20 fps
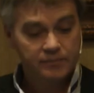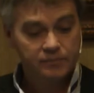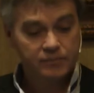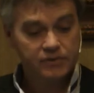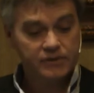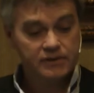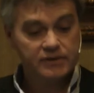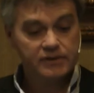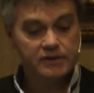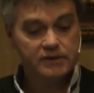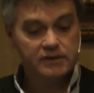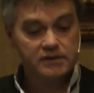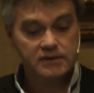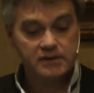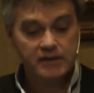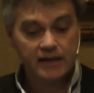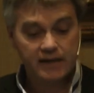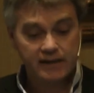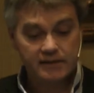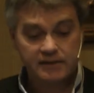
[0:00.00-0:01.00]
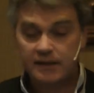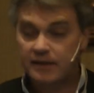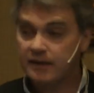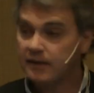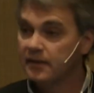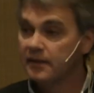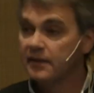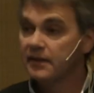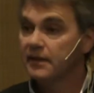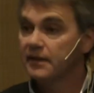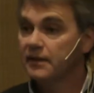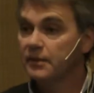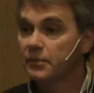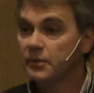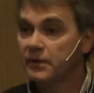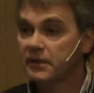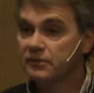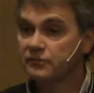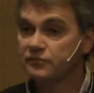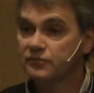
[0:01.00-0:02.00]
but these data,
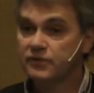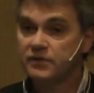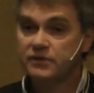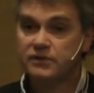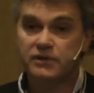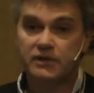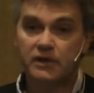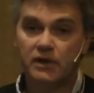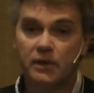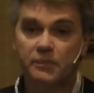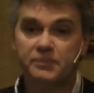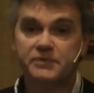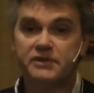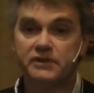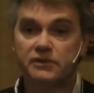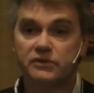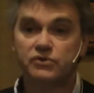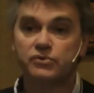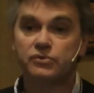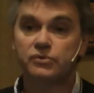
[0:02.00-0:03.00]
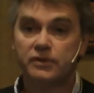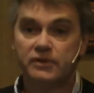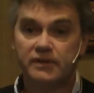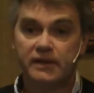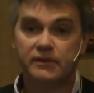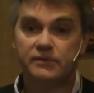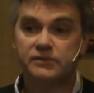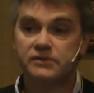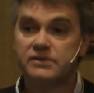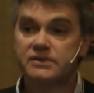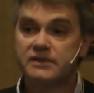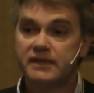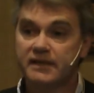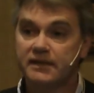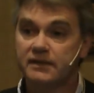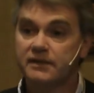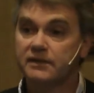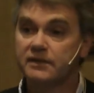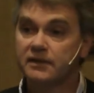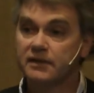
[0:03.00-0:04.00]
well, up till
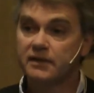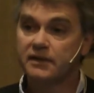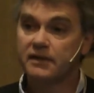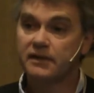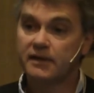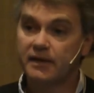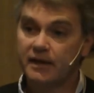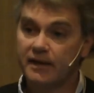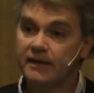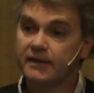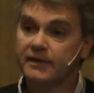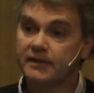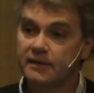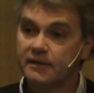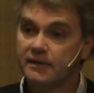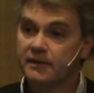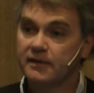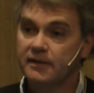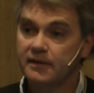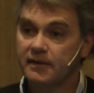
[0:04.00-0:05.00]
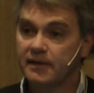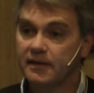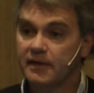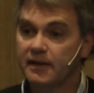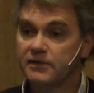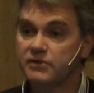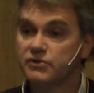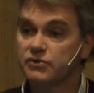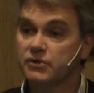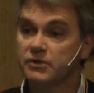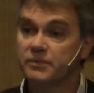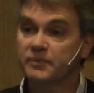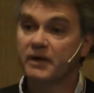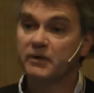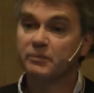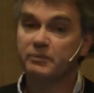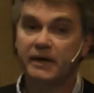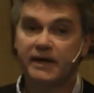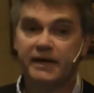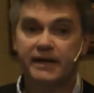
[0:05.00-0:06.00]
2009, I took them
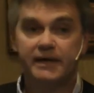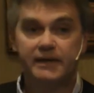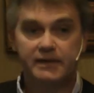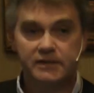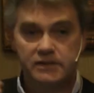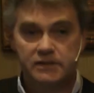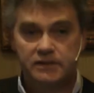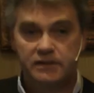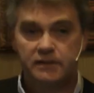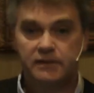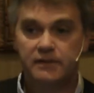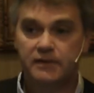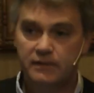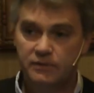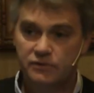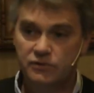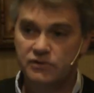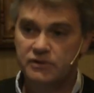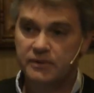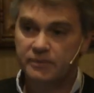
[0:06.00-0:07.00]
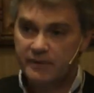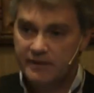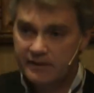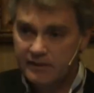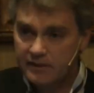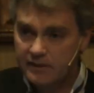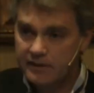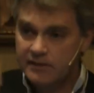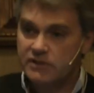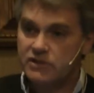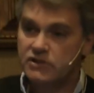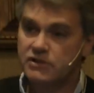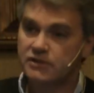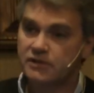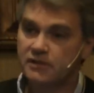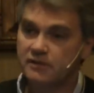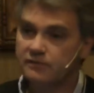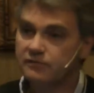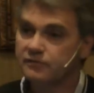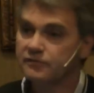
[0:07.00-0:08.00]
out by hand. Because I made a list
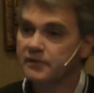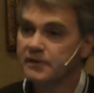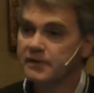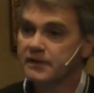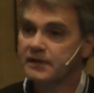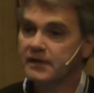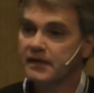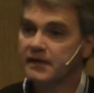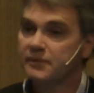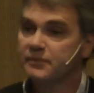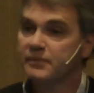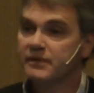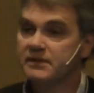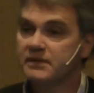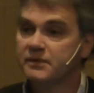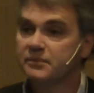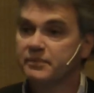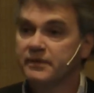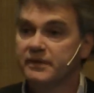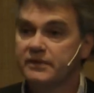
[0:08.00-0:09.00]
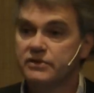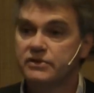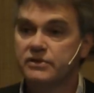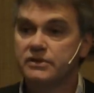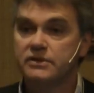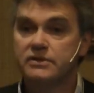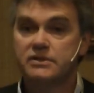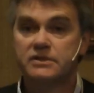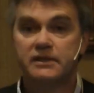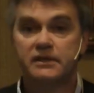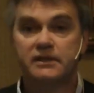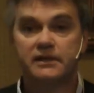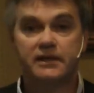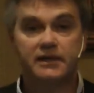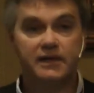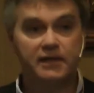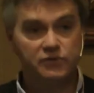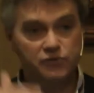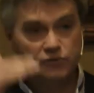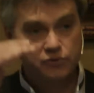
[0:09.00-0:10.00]
of diabetic patients, and
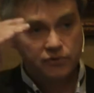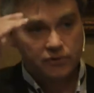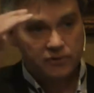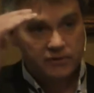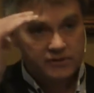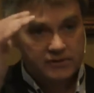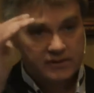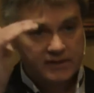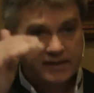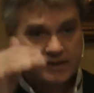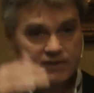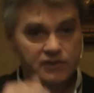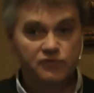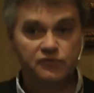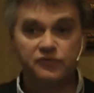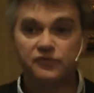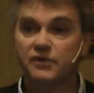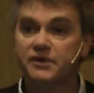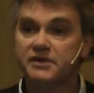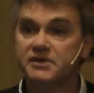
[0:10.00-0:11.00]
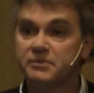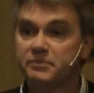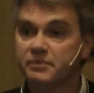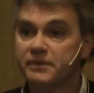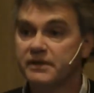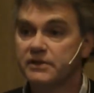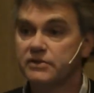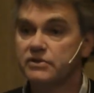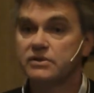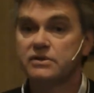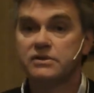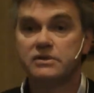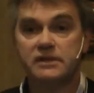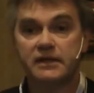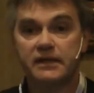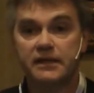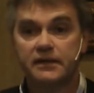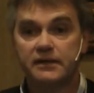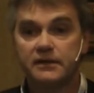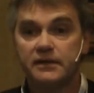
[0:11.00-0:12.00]
then I selected 40 patients,
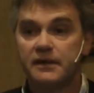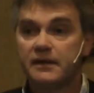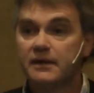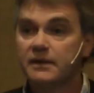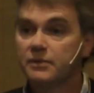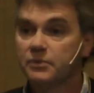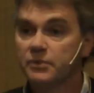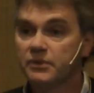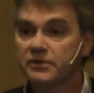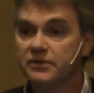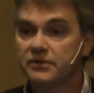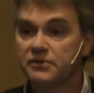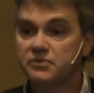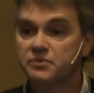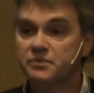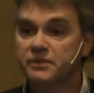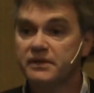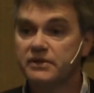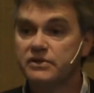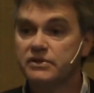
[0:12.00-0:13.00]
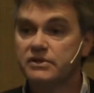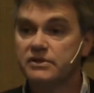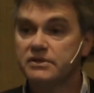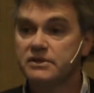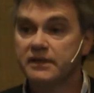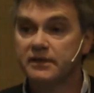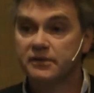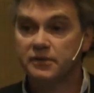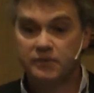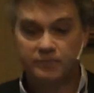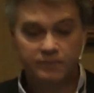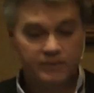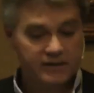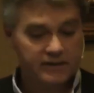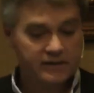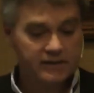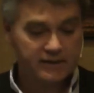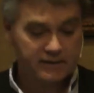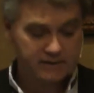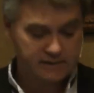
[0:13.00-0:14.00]
and with those patients I got my
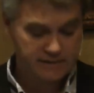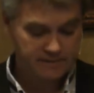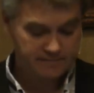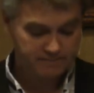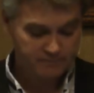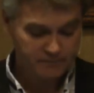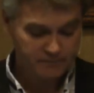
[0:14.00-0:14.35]
data.